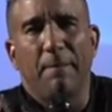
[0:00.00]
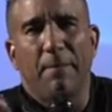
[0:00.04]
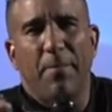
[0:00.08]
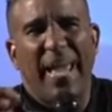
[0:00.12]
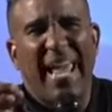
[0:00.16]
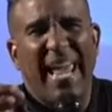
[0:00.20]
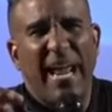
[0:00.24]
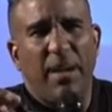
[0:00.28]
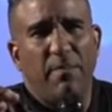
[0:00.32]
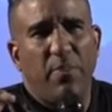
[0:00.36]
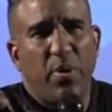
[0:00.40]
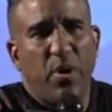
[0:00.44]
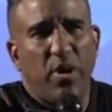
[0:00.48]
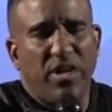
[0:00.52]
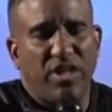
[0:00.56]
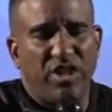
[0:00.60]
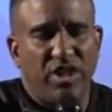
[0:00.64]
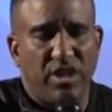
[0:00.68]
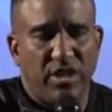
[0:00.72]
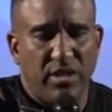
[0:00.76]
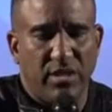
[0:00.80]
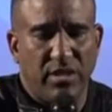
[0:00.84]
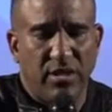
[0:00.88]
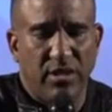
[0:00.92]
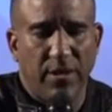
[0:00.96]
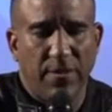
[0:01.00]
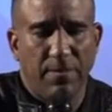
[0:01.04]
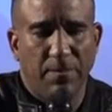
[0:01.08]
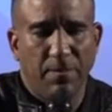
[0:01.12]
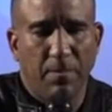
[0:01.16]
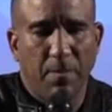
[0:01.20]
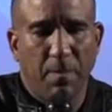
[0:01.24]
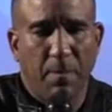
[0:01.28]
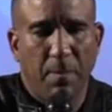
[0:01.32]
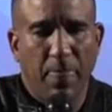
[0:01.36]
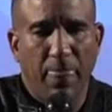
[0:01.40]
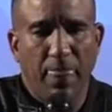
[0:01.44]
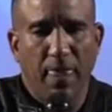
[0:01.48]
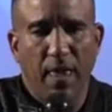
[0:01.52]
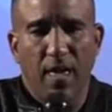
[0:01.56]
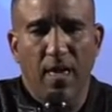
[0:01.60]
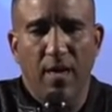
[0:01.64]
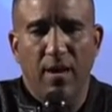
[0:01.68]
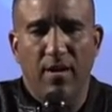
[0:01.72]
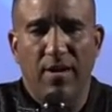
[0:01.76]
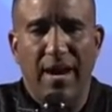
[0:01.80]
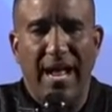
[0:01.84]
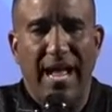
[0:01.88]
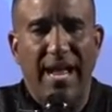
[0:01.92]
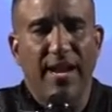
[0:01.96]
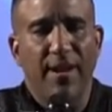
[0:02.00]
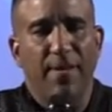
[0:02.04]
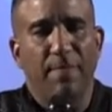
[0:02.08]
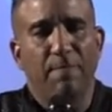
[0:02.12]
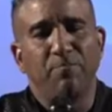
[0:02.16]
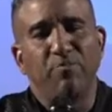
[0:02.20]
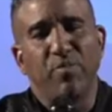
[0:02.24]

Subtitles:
Pain punishes, right?